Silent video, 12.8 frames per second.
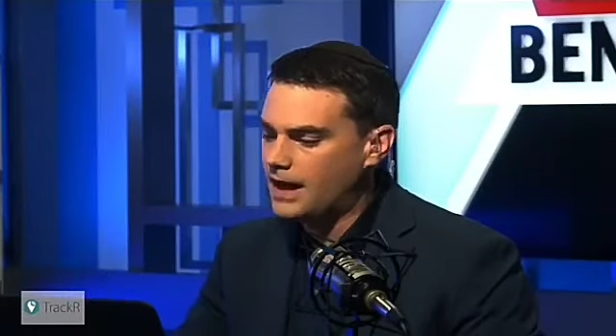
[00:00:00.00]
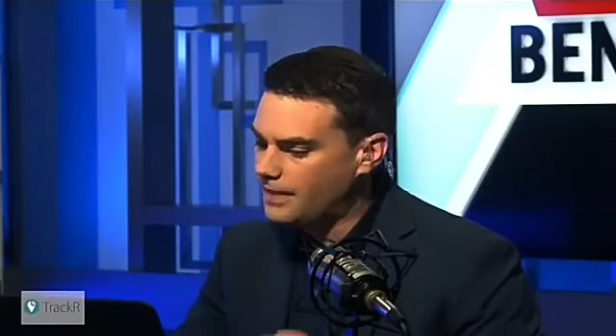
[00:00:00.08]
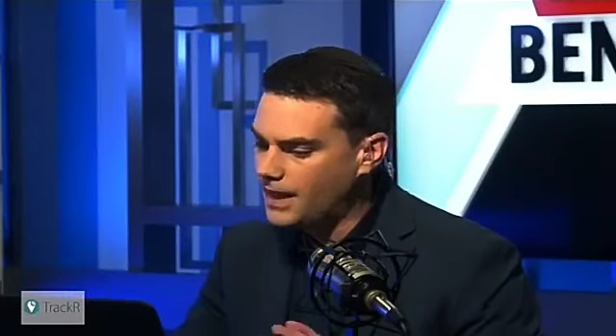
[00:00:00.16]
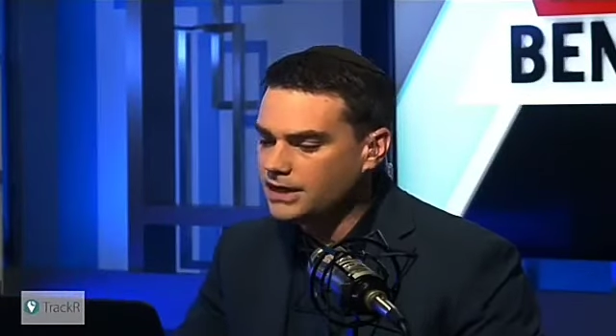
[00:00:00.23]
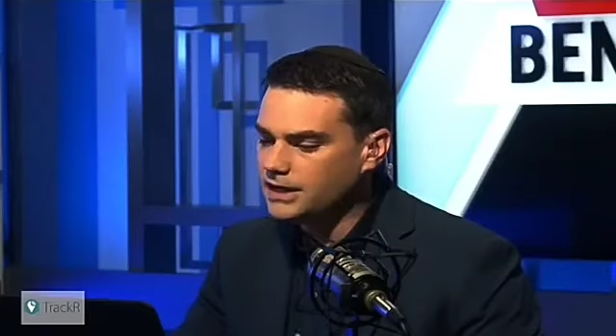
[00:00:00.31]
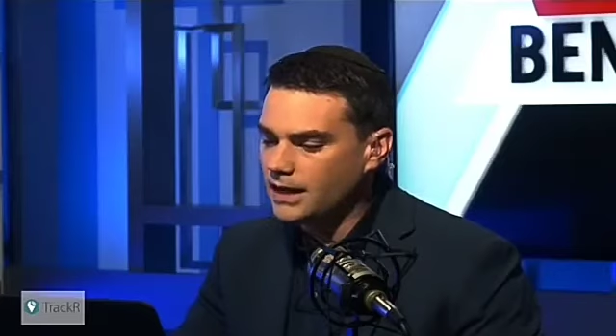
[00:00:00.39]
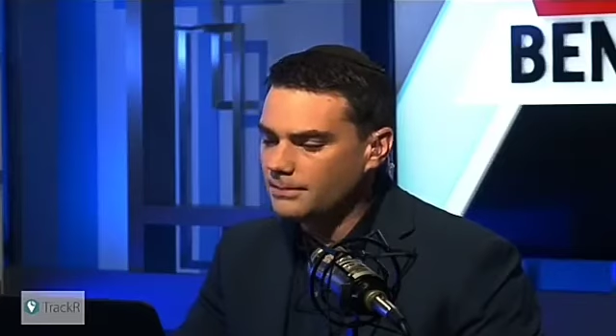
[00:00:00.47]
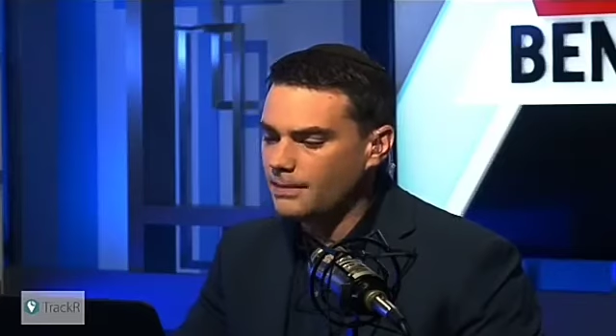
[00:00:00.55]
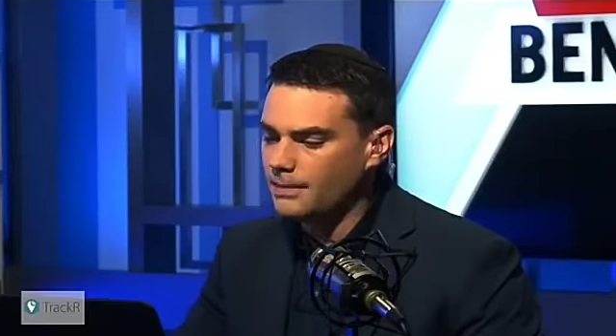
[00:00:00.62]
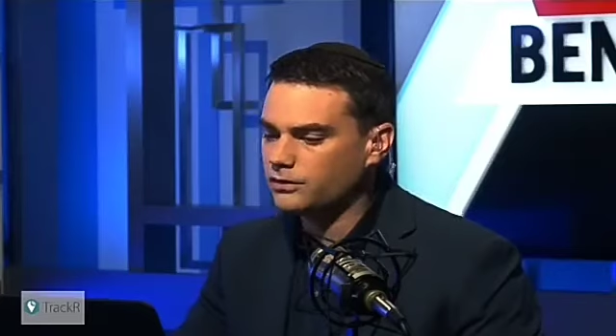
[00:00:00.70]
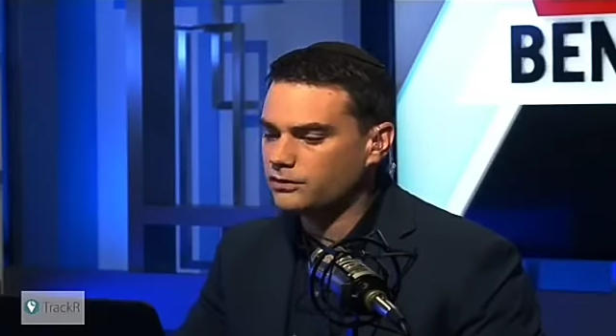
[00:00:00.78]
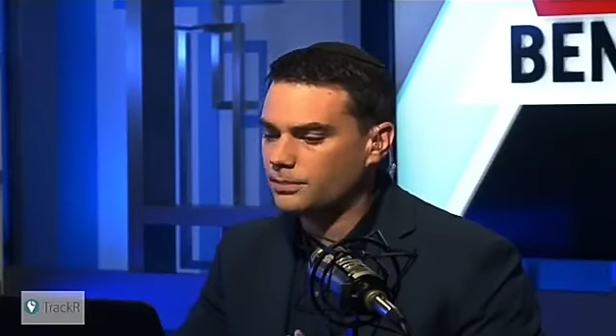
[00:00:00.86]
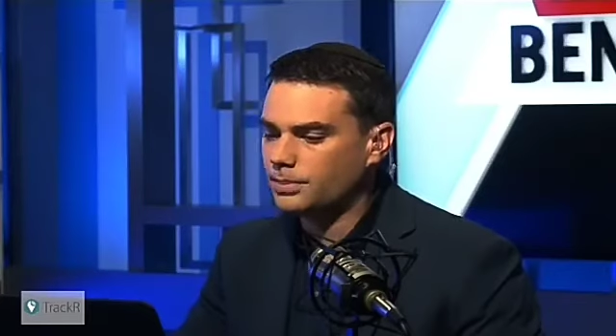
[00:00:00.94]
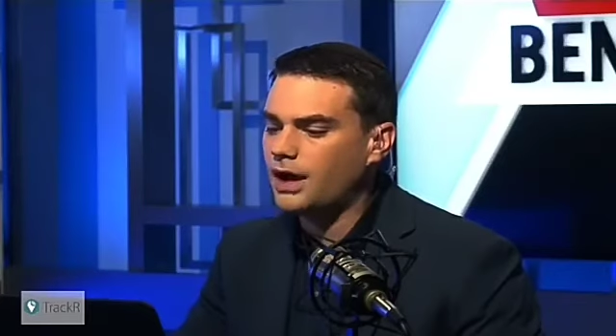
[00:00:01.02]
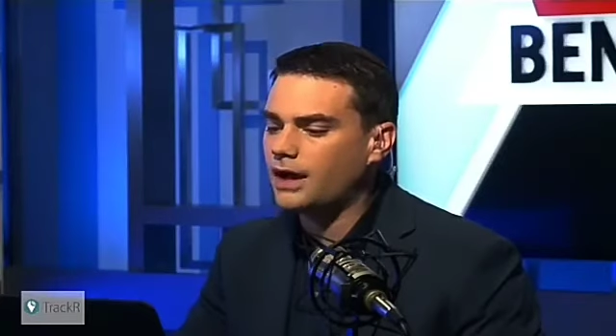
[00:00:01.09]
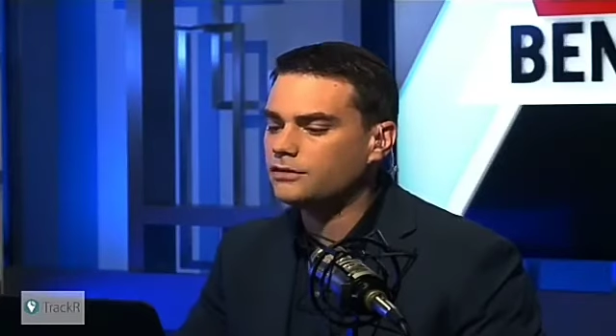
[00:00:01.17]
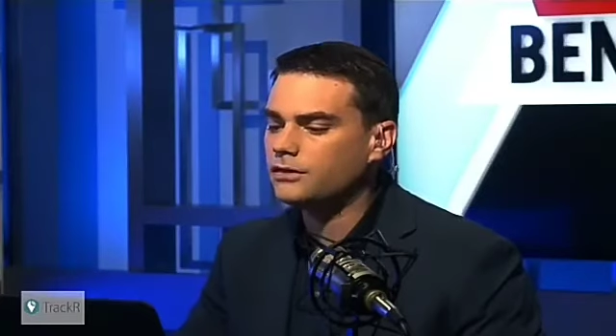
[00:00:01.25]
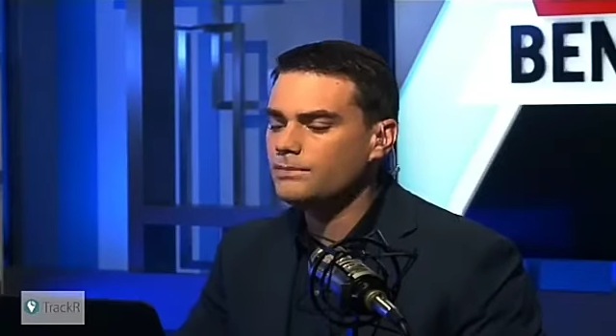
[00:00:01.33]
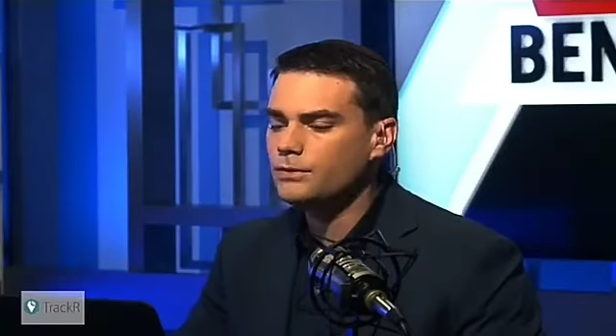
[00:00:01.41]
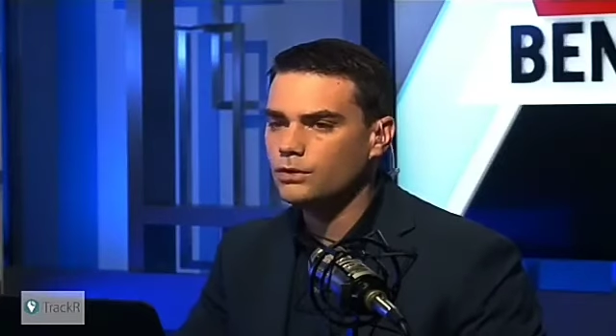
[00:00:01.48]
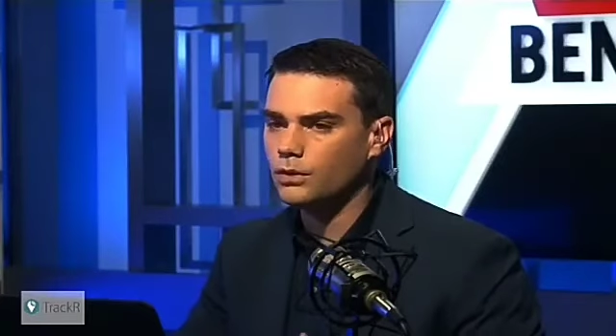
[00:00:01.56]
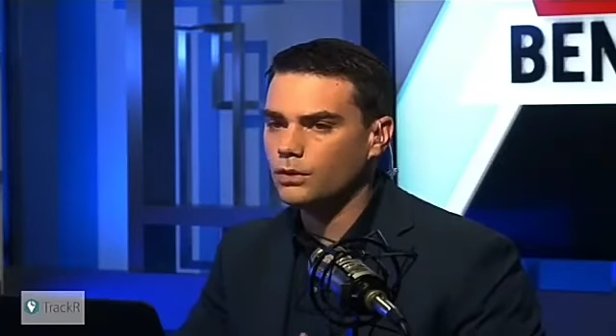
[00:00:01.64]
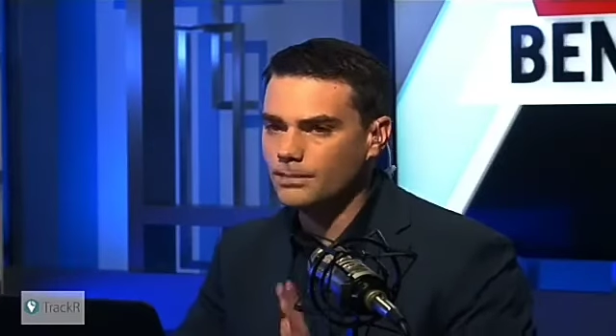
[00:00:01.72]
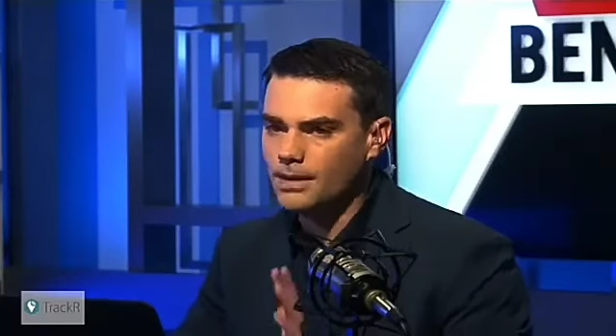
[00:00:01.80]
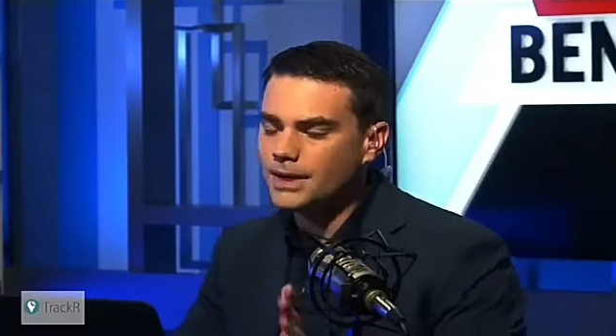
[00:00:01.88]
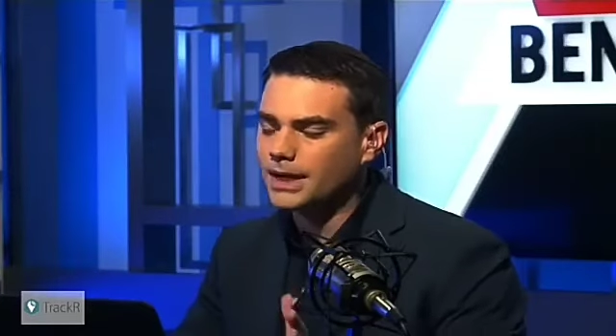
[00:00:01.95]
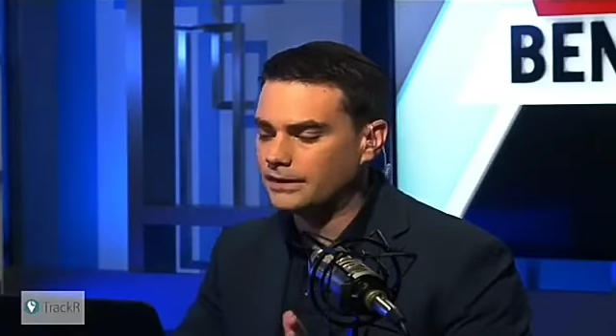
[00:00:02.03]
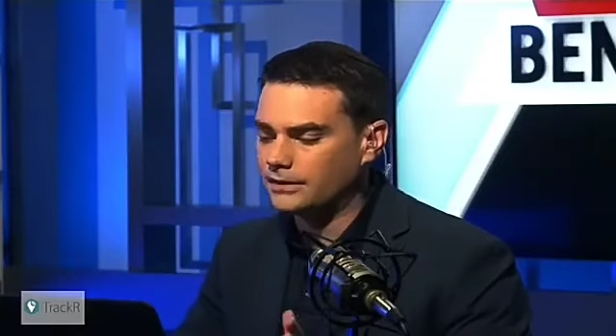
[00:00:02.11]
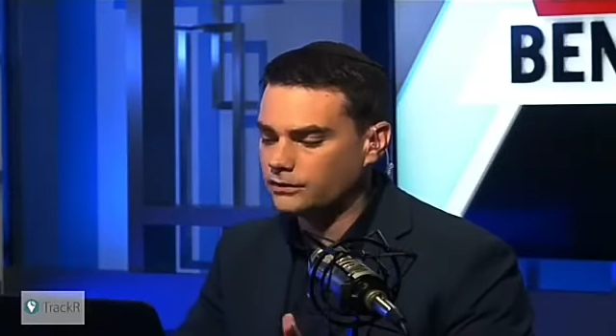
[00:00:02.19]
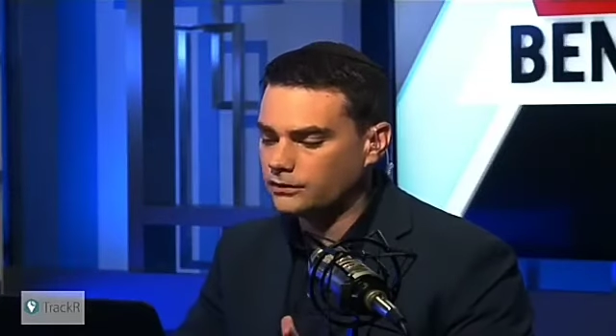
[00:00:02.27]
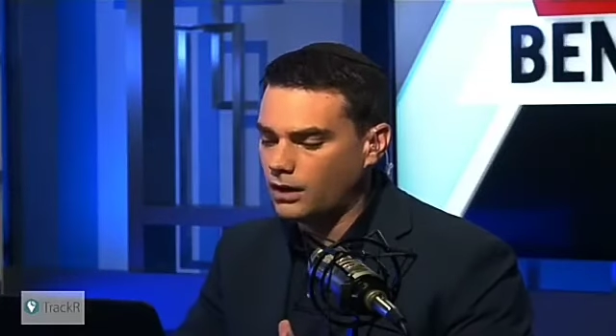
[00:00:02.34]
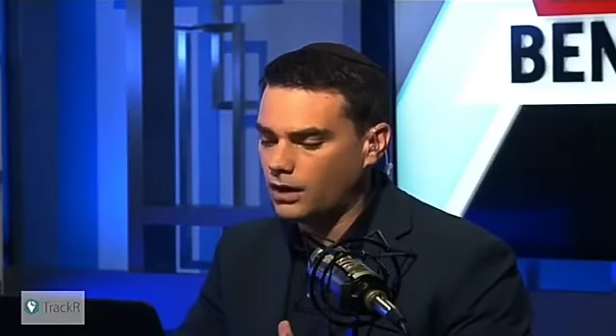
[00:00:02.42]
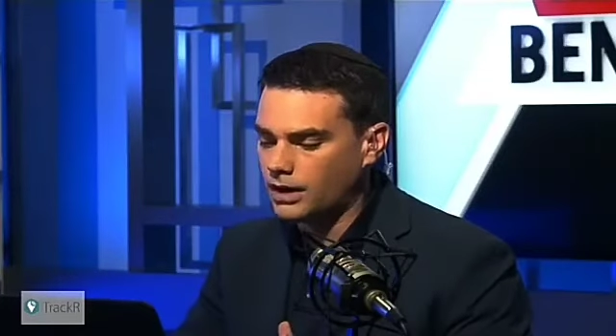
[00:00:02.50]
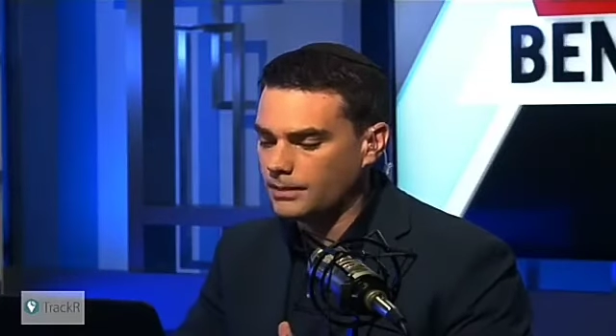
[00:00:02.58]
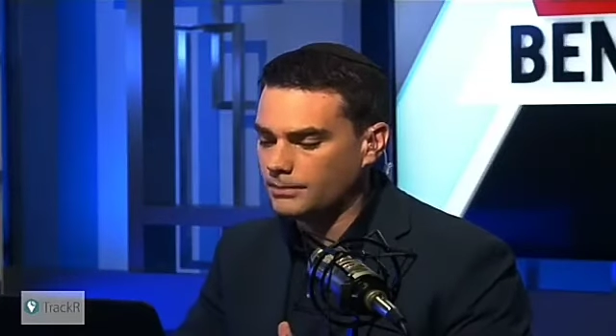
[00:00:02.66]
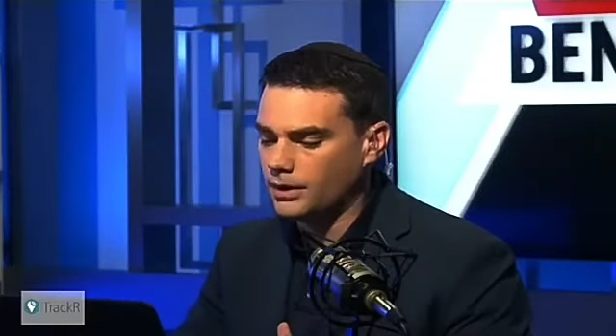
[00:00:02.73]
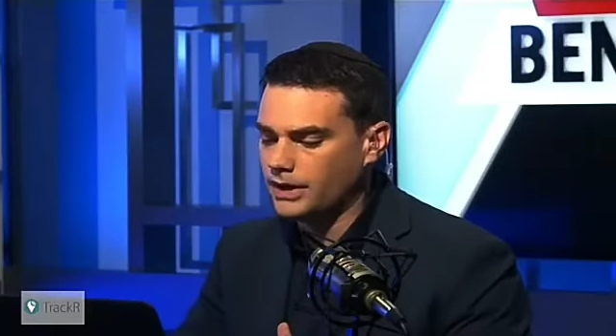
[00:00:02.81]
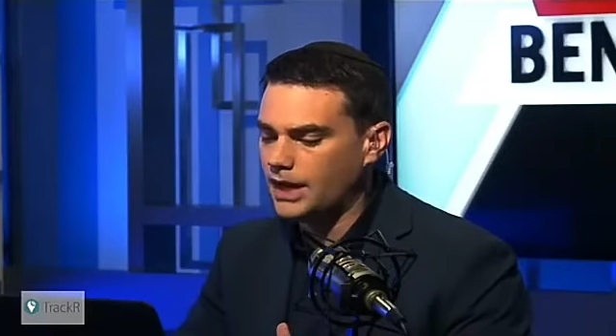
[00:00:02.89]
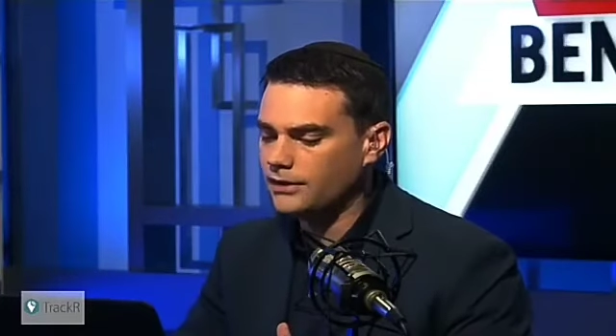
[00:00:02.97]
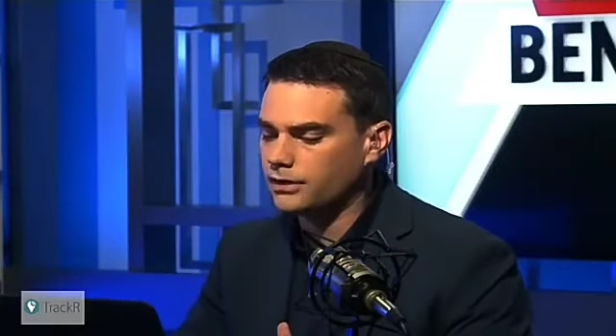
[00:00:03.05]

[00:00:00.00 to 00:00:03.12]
And then you had members of the press who are mimicking this talking point.